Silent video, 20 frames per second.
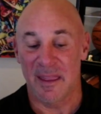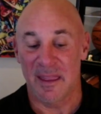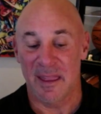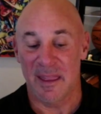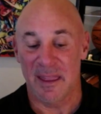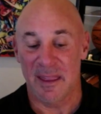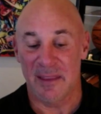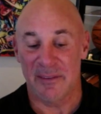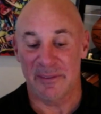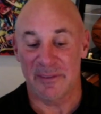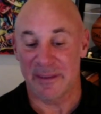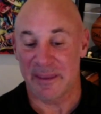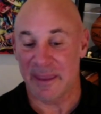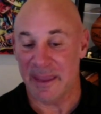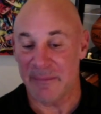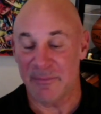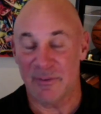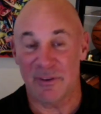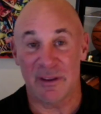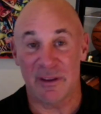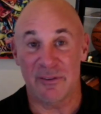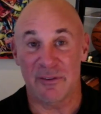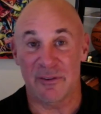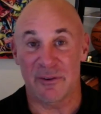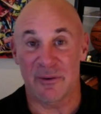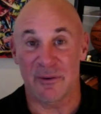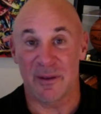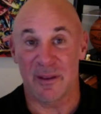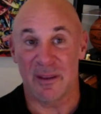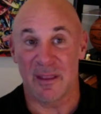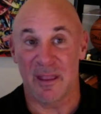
It's a game changer.